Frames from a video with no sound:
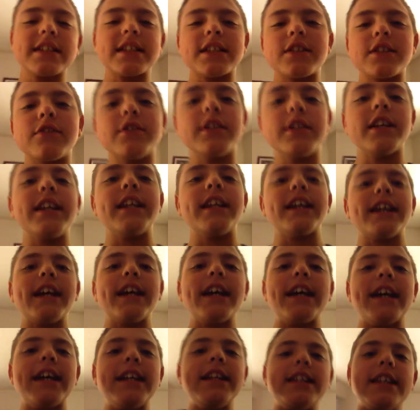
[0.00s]
I don't need to
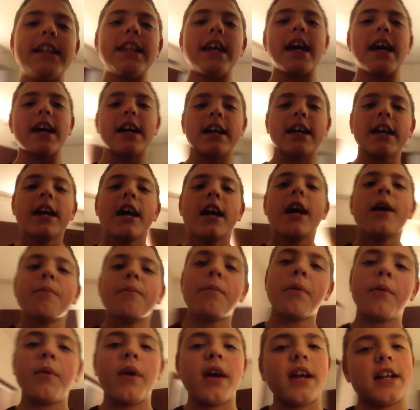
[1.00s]
get into that,
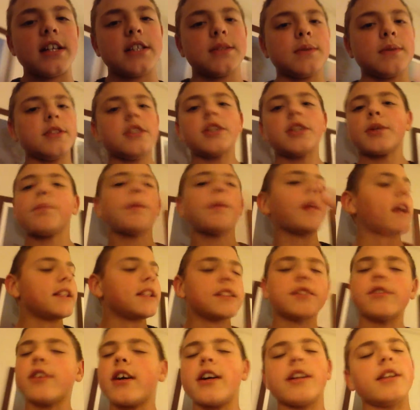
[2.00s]
but we had to switch our
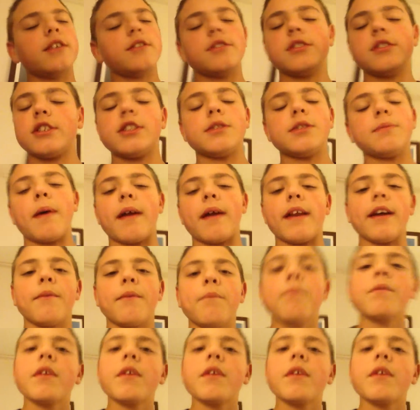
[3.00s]
planes around. It was just bad.